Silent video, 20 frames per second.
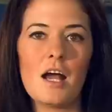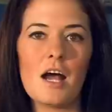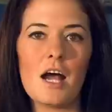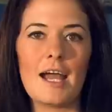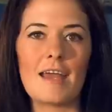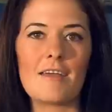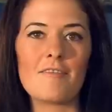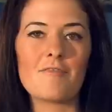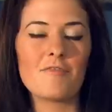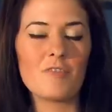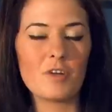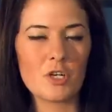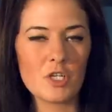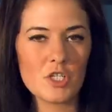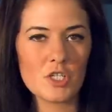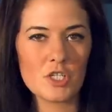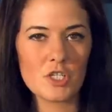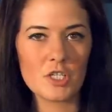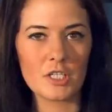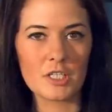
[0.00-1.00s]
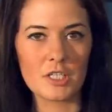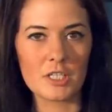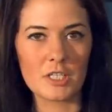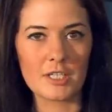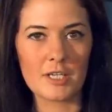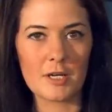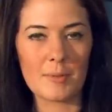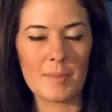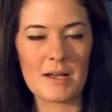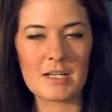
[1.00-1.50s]
I first
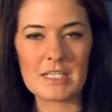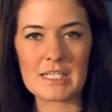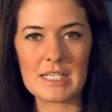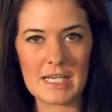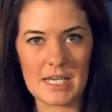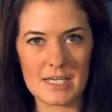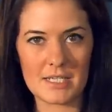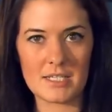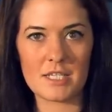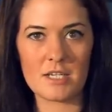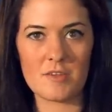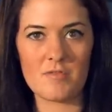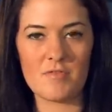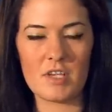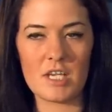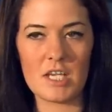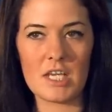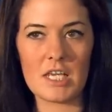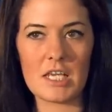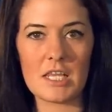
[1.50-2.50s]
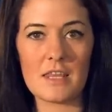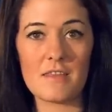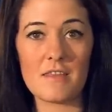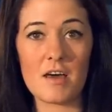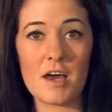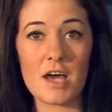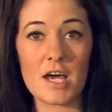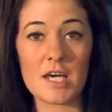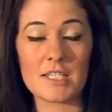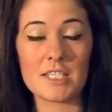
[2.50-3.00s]
heard about TSTV
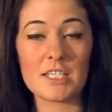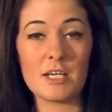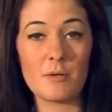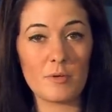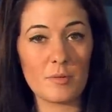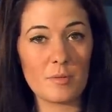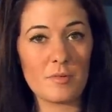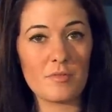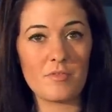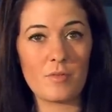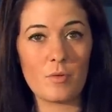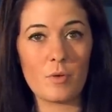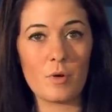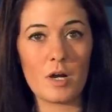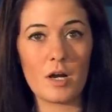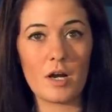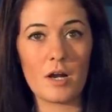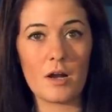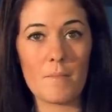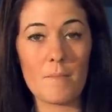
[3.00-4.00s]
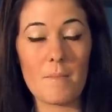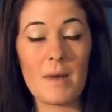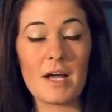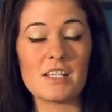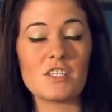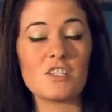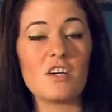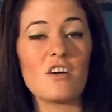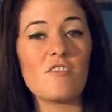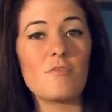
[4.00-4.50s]
the summer before my
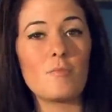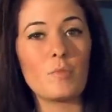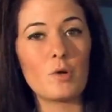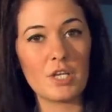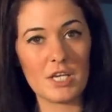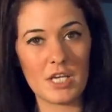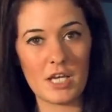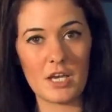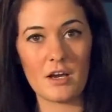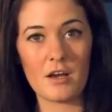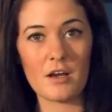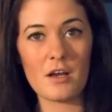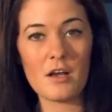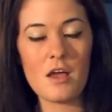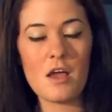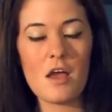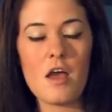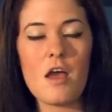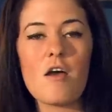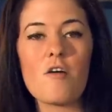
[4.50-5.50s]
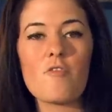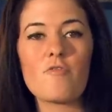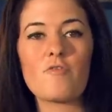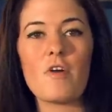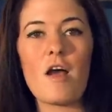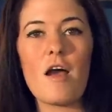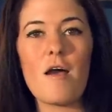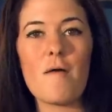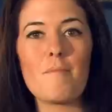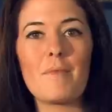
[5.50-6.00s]
sophomore year
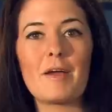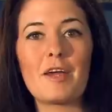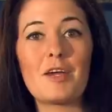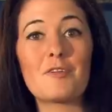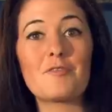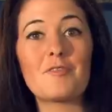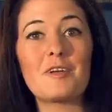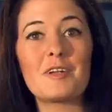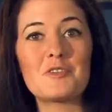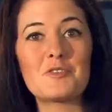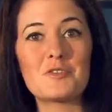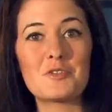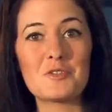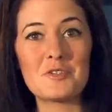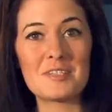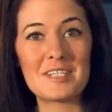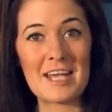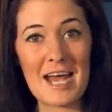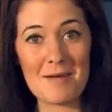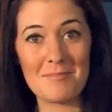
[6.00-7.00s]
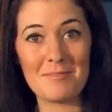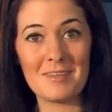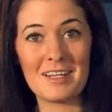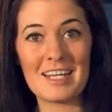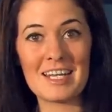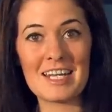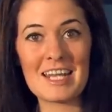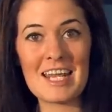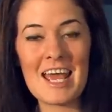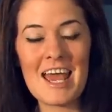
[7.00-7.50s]
from my good friend Drew
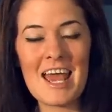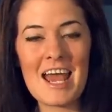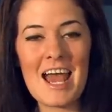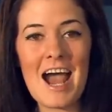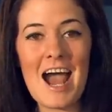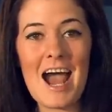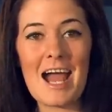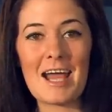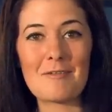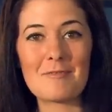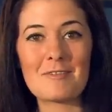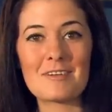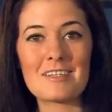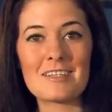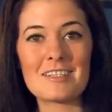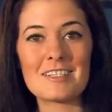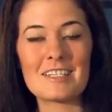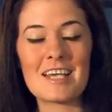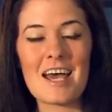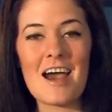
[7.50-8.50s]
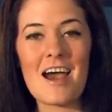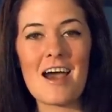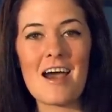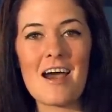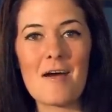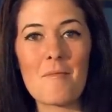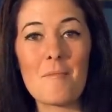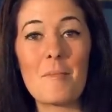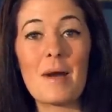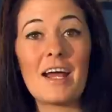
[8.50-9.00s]
Saplin. I was
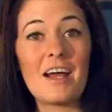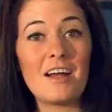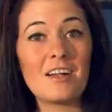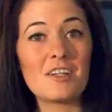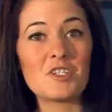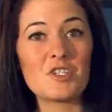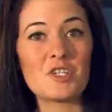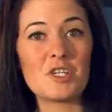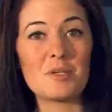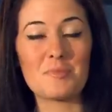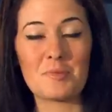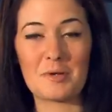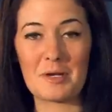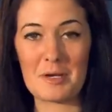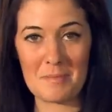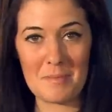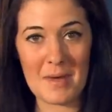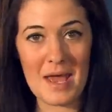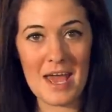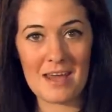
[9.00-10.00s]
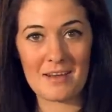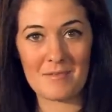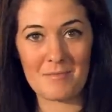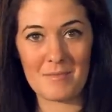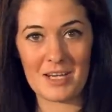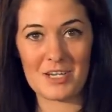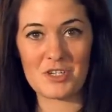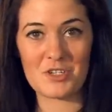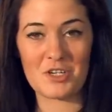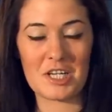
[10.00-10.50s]
a biology pre-med
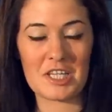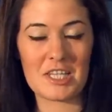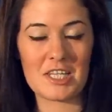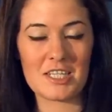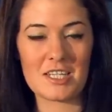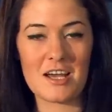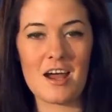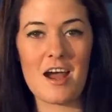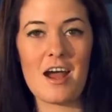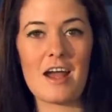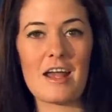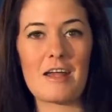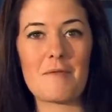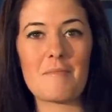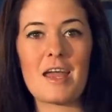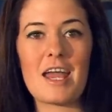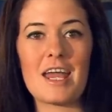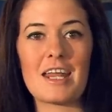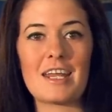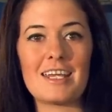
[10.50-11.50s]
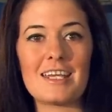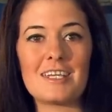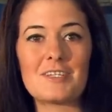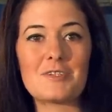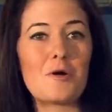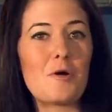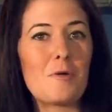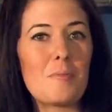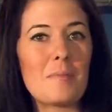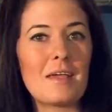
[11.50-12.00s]
major at the time and he
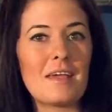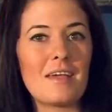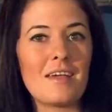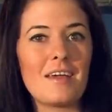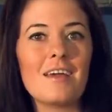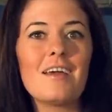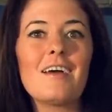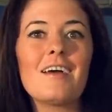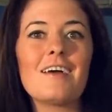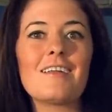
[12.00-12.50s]
told me